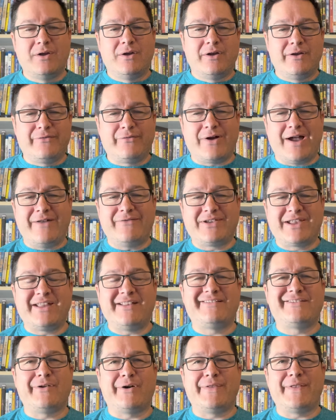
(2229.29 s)
If I have a
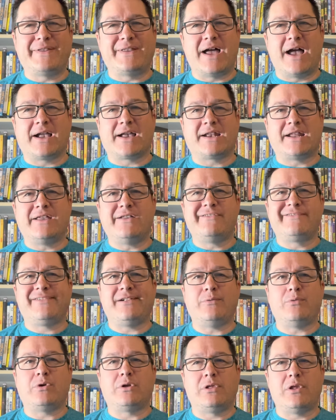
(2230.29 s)
kid show on the docket, I
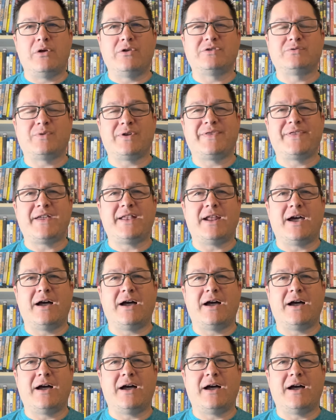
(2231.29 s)
usually will close with it.